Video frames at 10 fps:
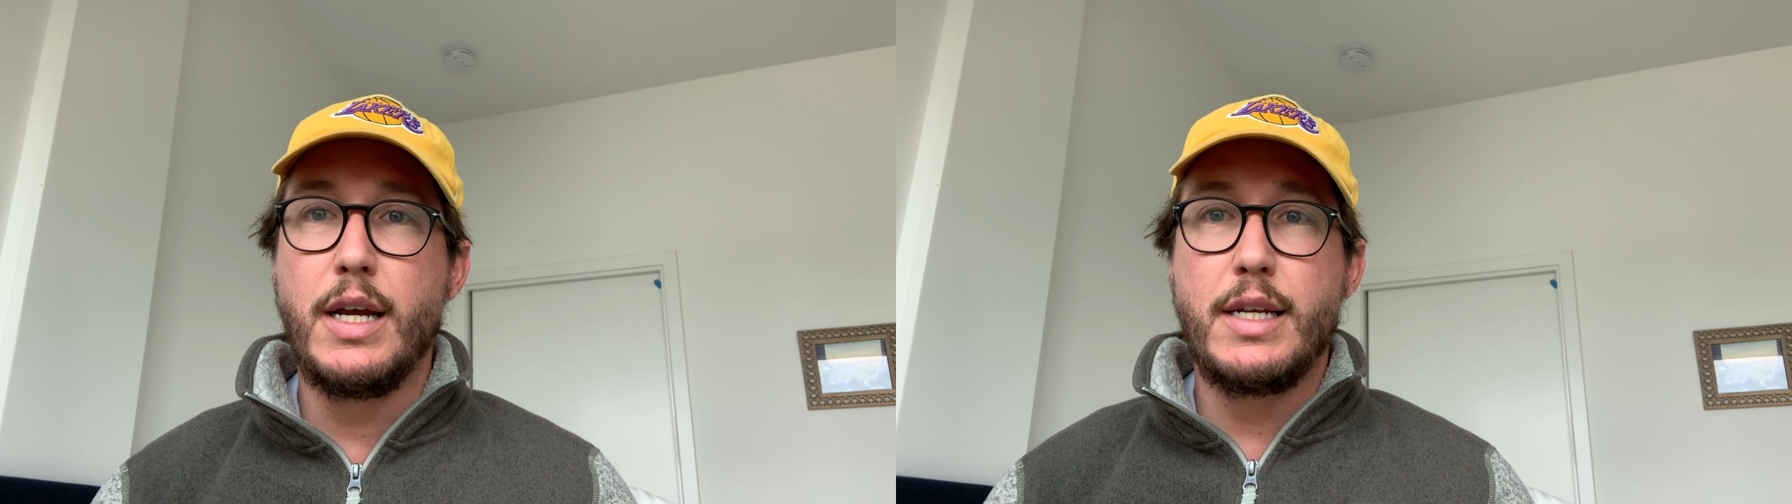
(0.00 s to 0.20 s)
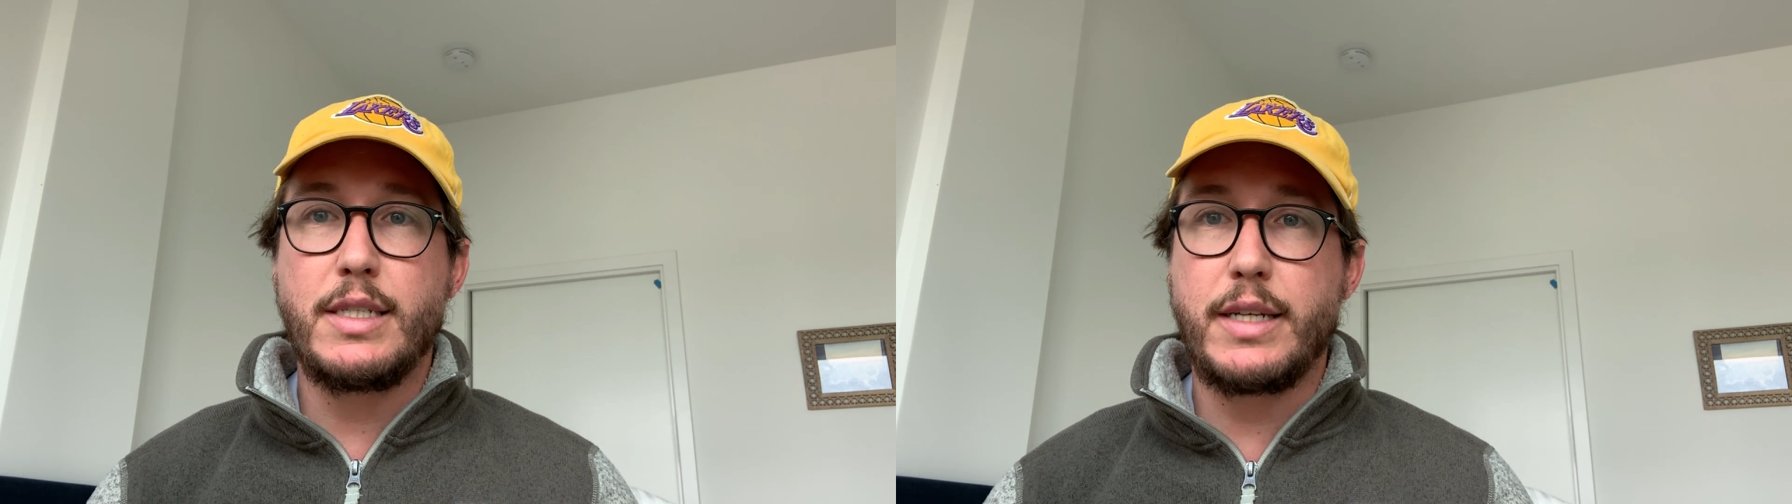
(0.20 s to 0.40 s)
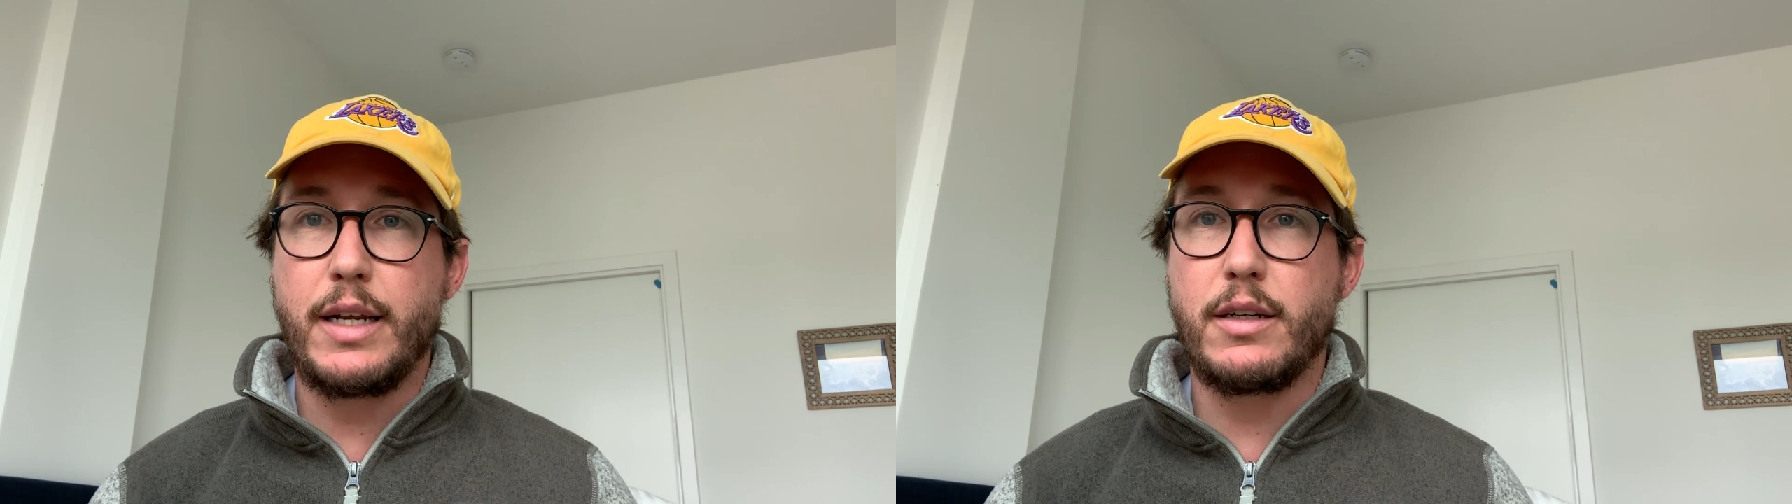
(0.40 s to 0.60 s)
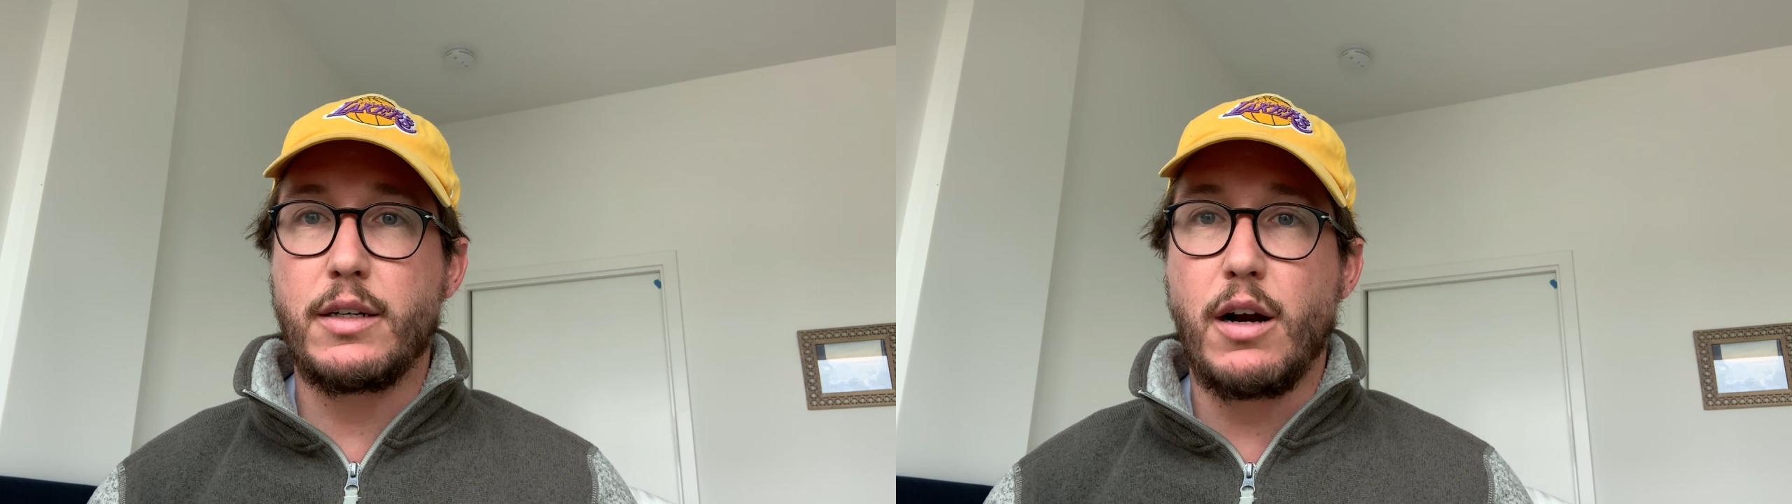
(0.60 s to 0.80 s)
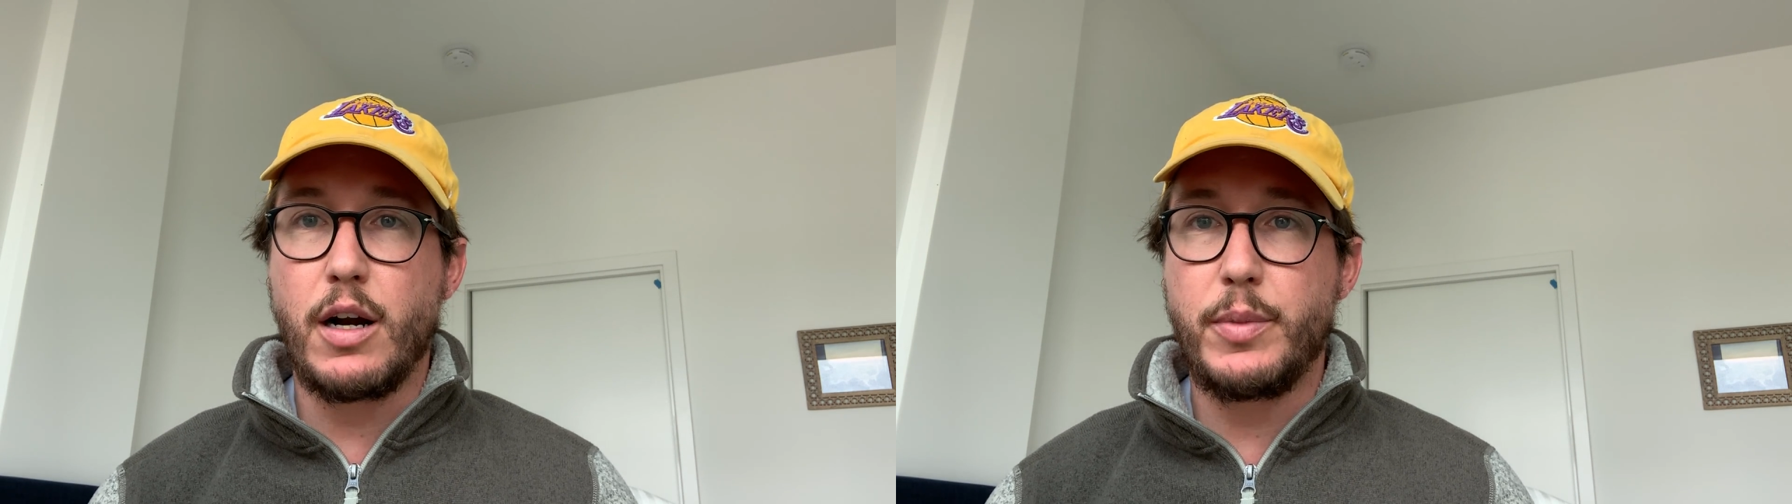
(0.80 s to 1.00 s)
standard
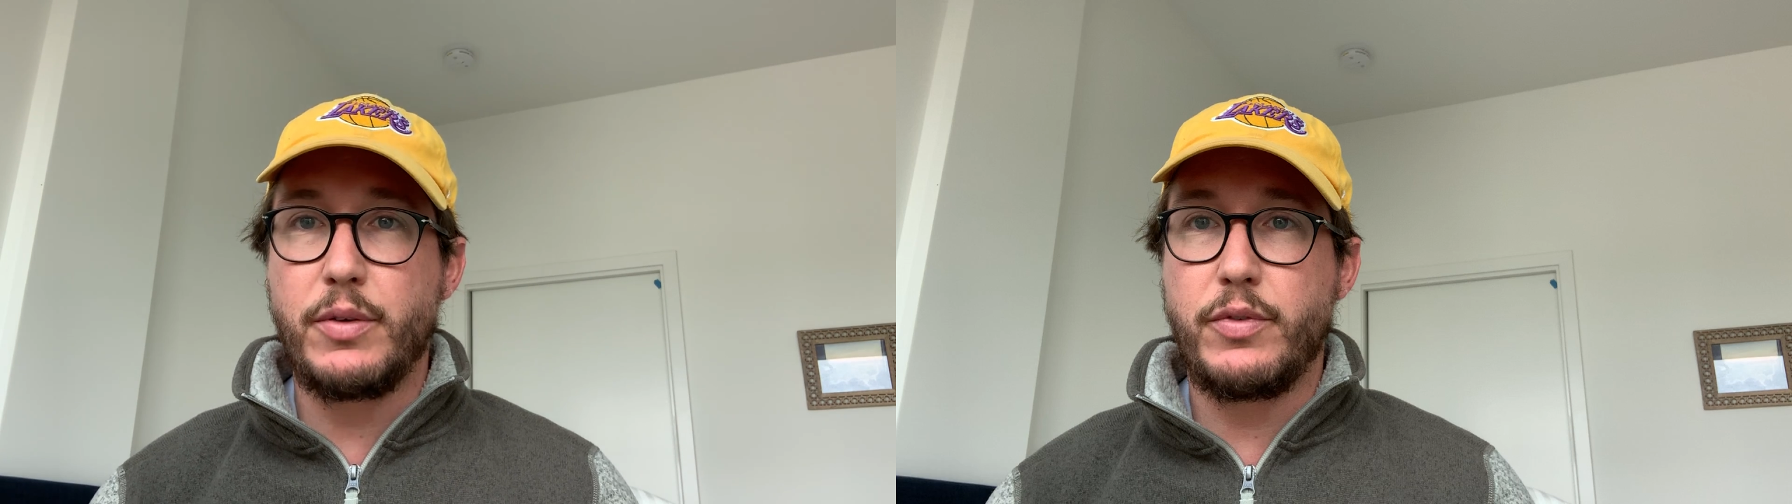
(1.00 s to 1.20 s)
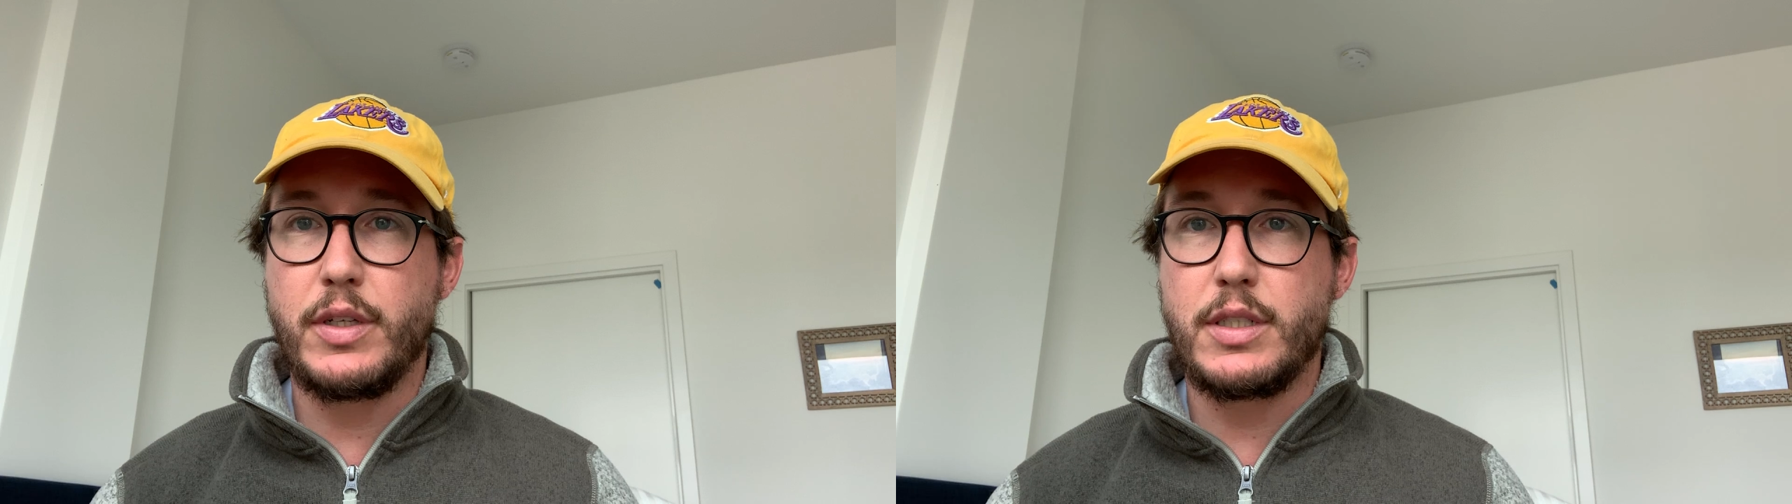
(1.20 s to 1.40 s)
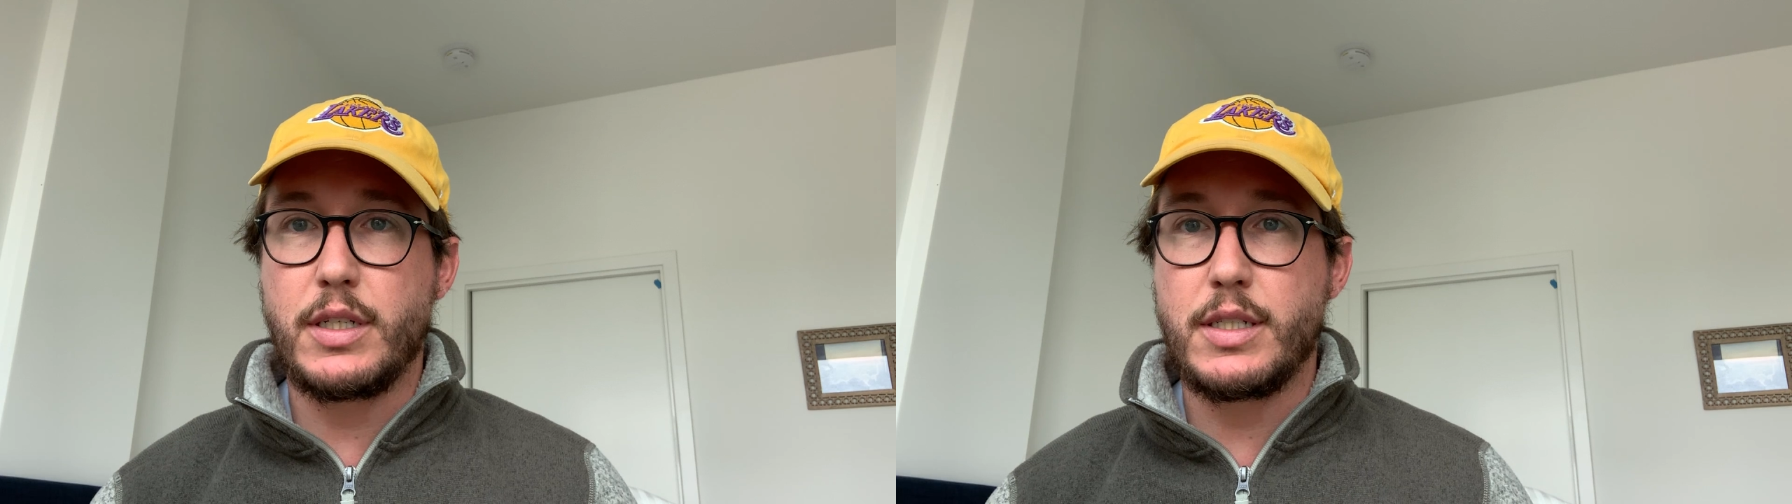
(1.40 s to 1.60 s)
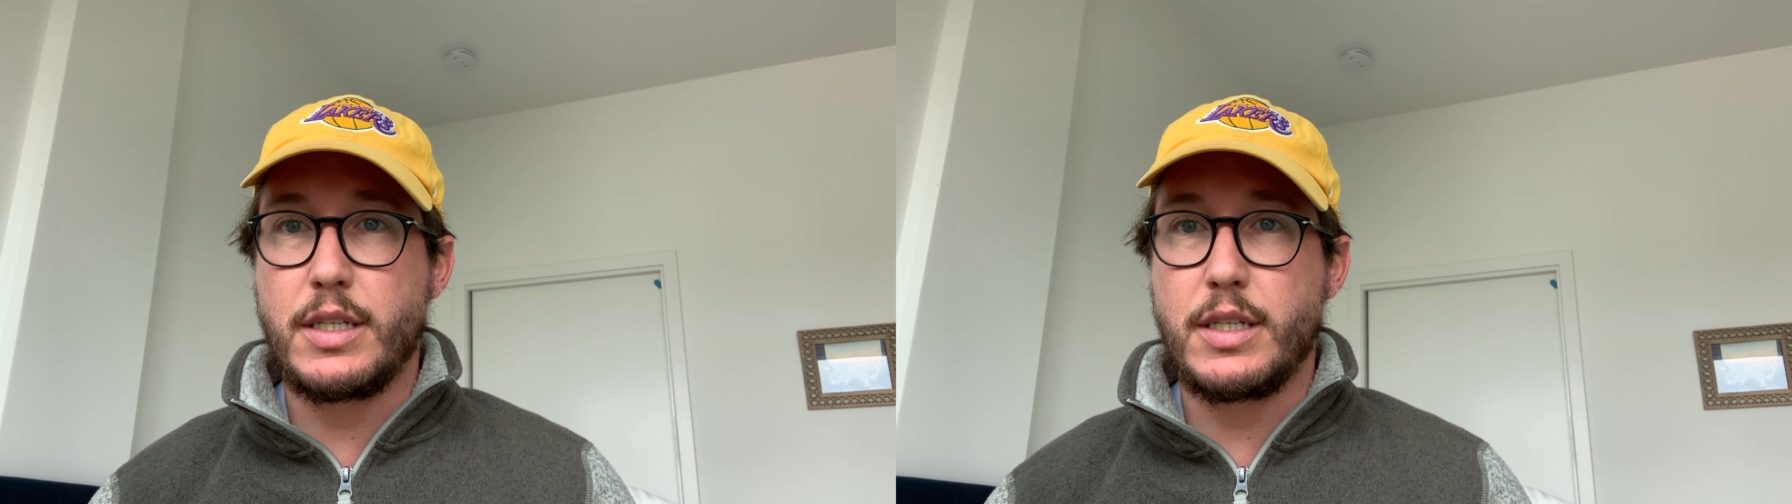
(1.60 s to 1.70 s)
carbon filters,